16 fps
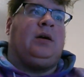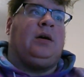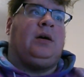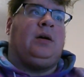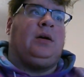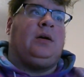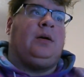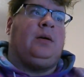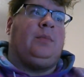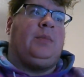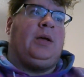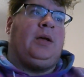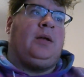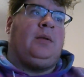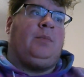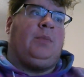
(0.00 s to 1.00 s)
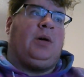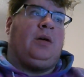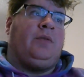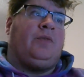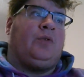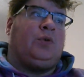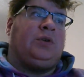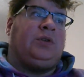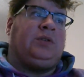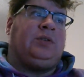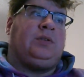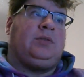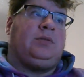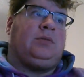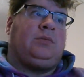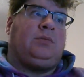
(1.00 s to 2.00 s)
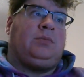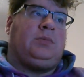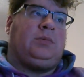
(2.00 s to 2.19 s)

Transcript: and my voice